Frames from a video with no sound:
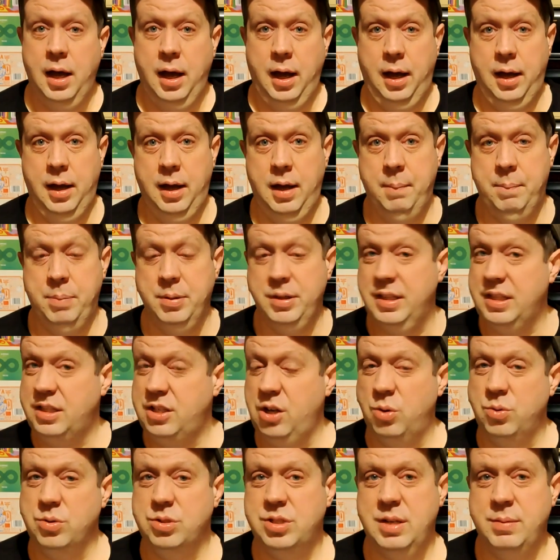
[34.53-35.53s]
But they
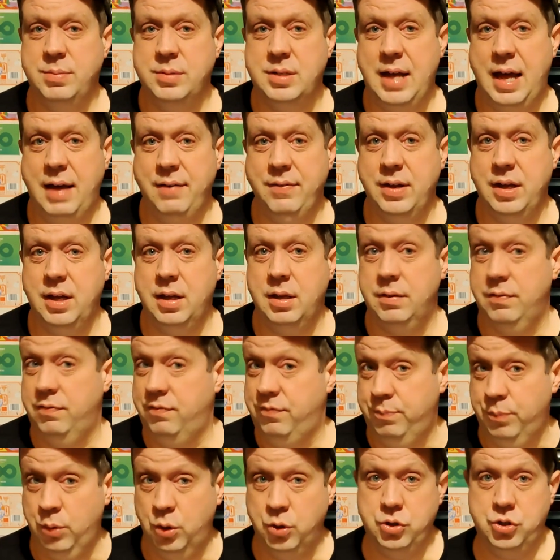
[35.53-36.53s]
don't seem to have it
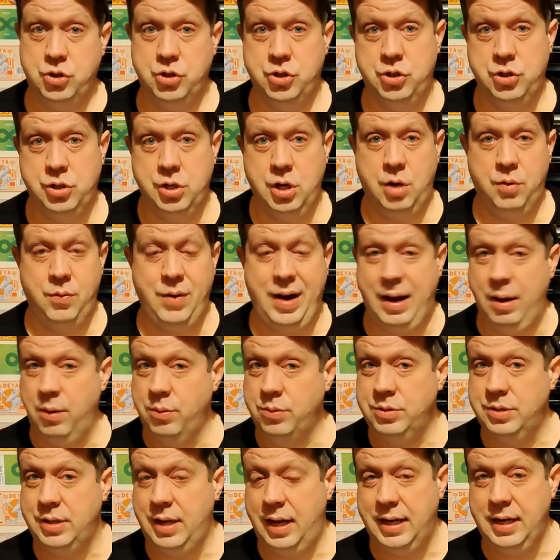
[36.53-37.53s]
much
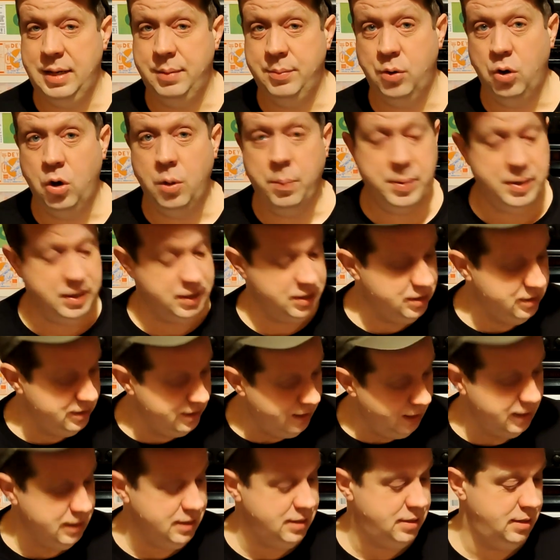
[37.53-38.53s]
around anymore. But it's
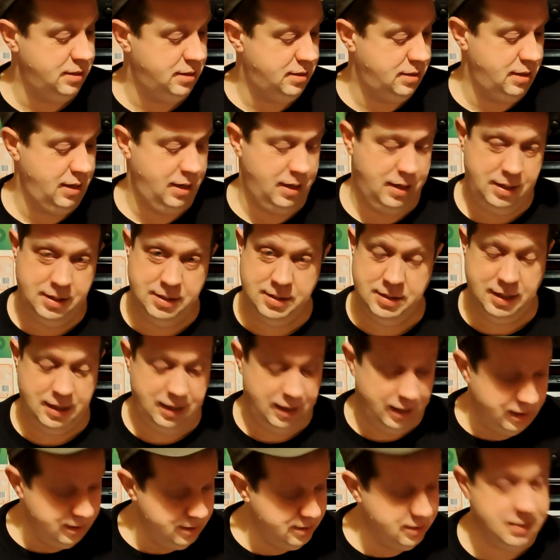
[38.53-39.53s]
nice to see
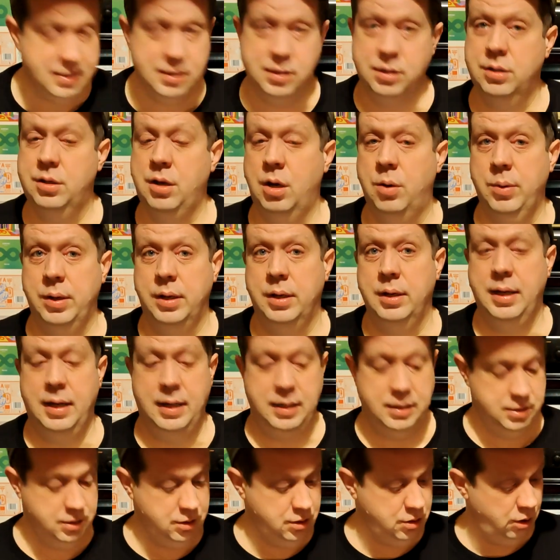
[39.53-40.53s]
it is still going.
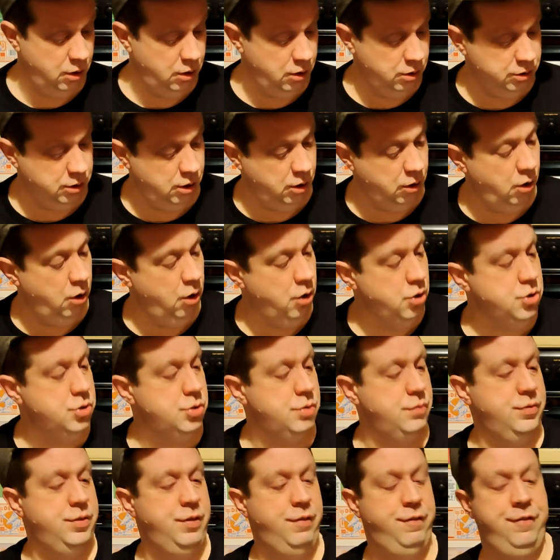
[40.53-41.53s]
It's called Order
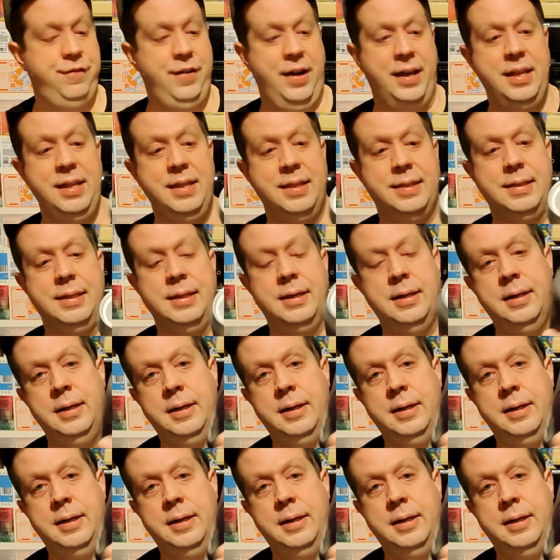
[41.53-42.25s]
of the Faith,